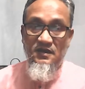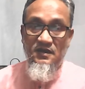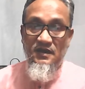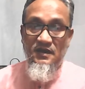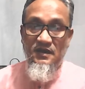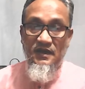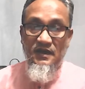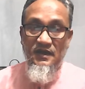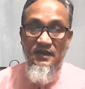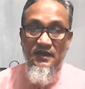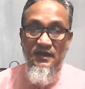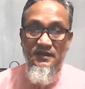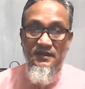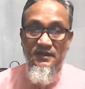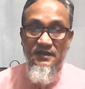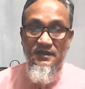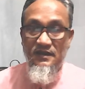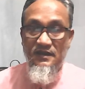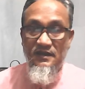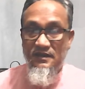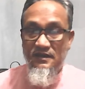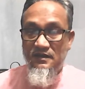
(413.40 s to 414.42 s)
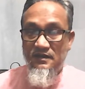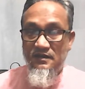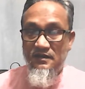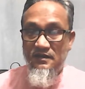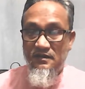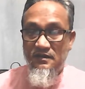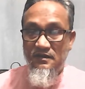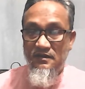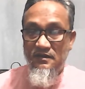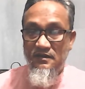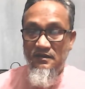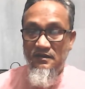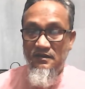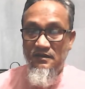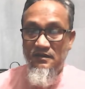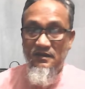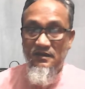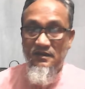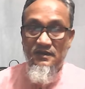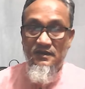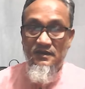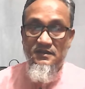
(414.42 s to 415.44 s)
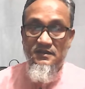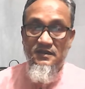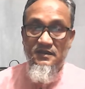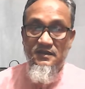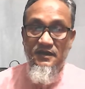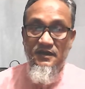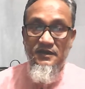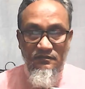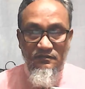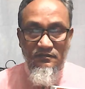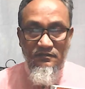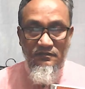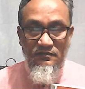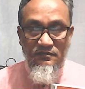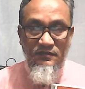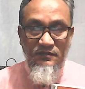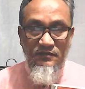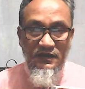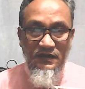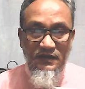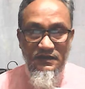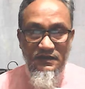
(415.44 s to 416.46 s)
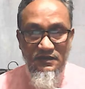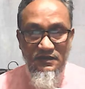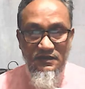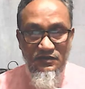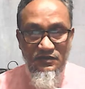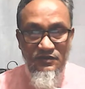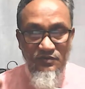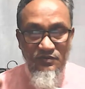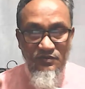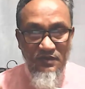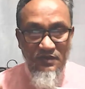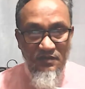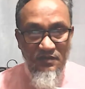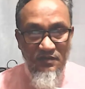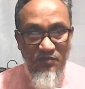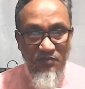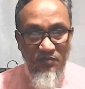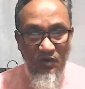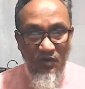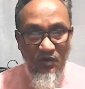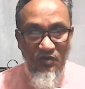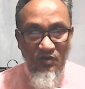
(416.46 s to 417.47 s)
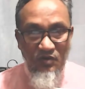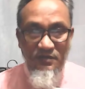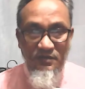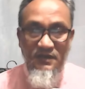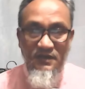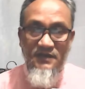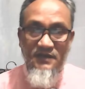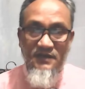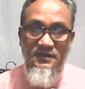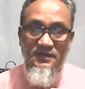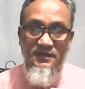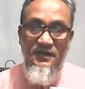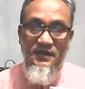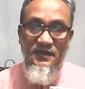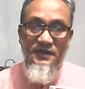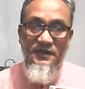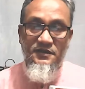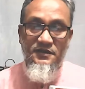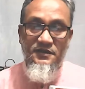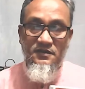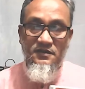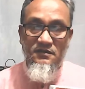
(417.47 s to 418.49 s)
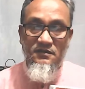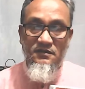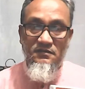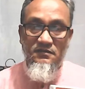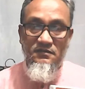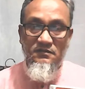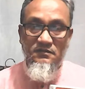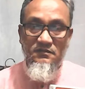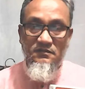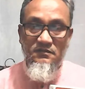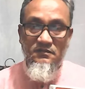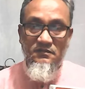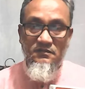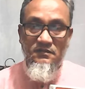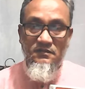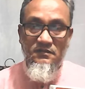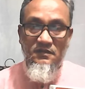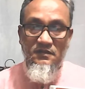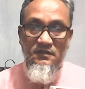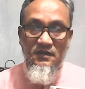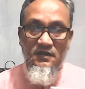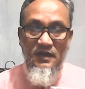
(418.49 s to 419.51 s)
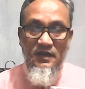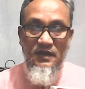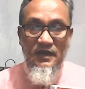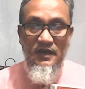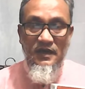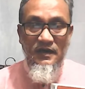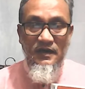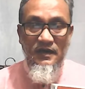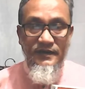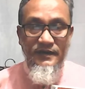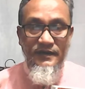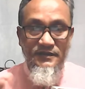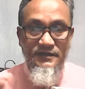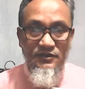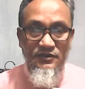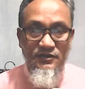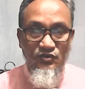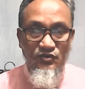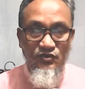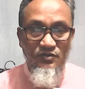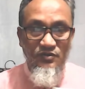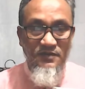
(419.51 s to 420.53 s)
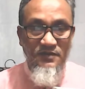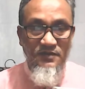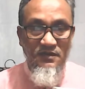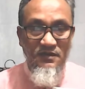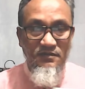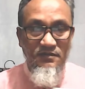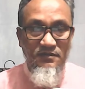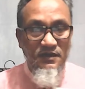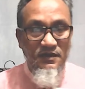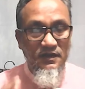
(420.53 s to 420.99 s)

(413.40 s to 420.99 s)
and then next slide. Please, student, follow me the slide and listen to me very